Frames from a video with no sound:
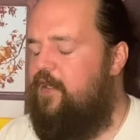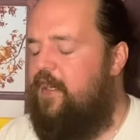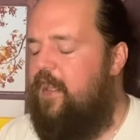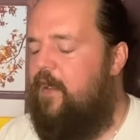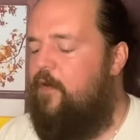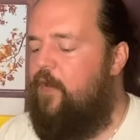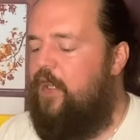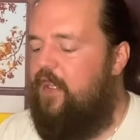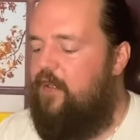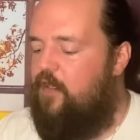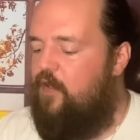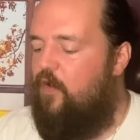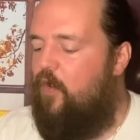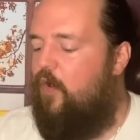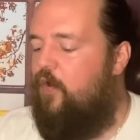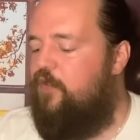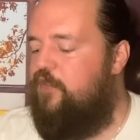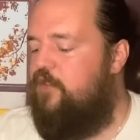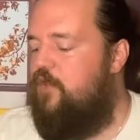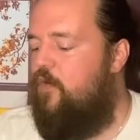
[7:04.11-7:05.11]
Now, it could
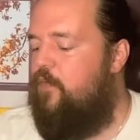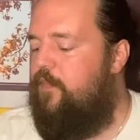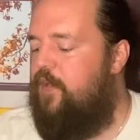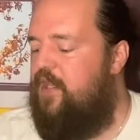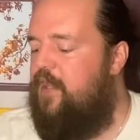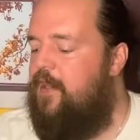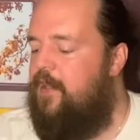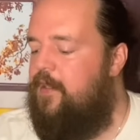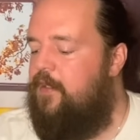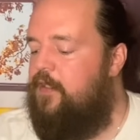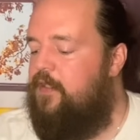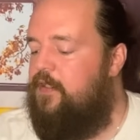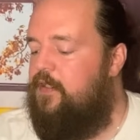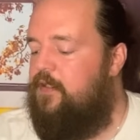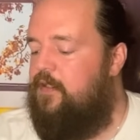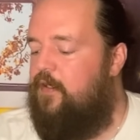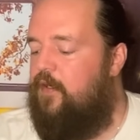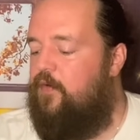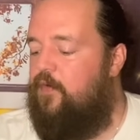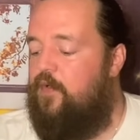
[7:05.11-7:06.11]
also be
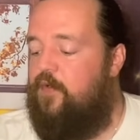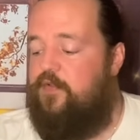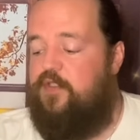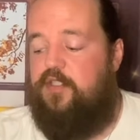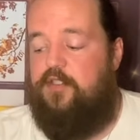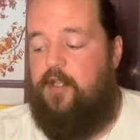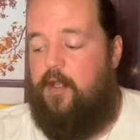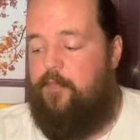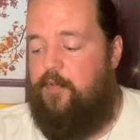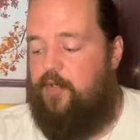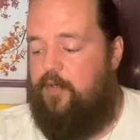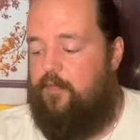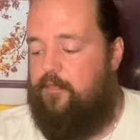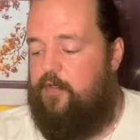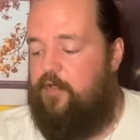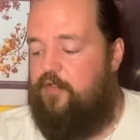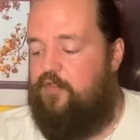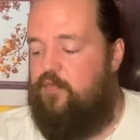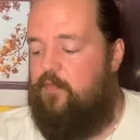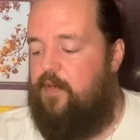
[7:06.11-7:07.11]
a little stubborn,
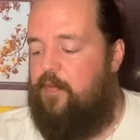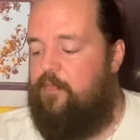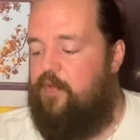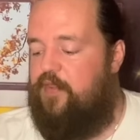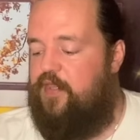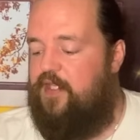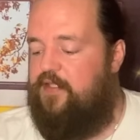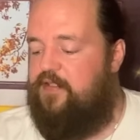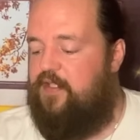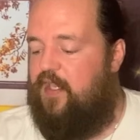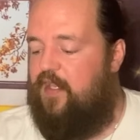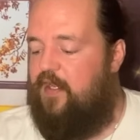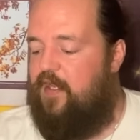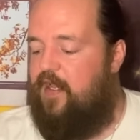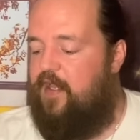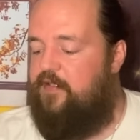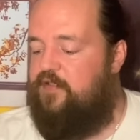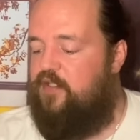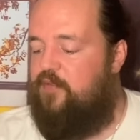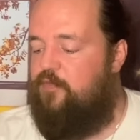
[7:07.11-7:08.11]
because remember, this king
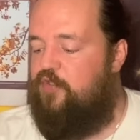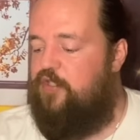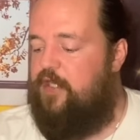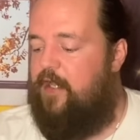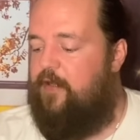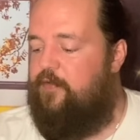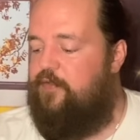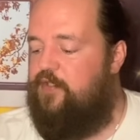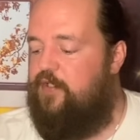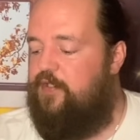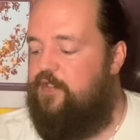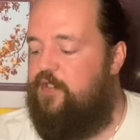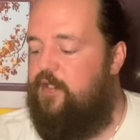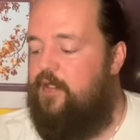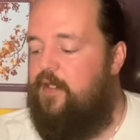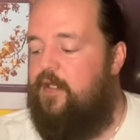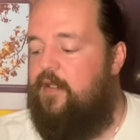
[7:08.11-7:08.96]
has some challenges.